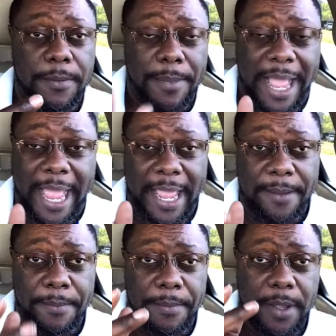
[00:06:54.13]

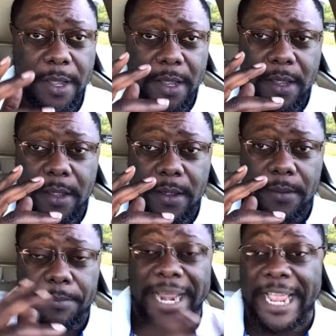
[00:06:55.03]
by
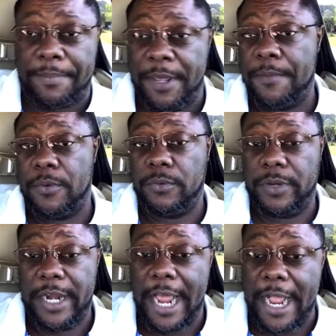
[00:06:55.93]
black people
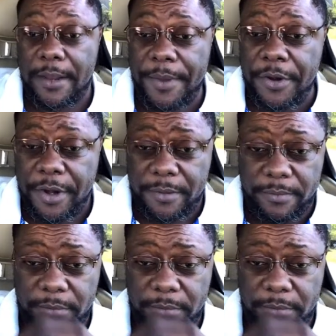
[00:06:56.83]
in our community.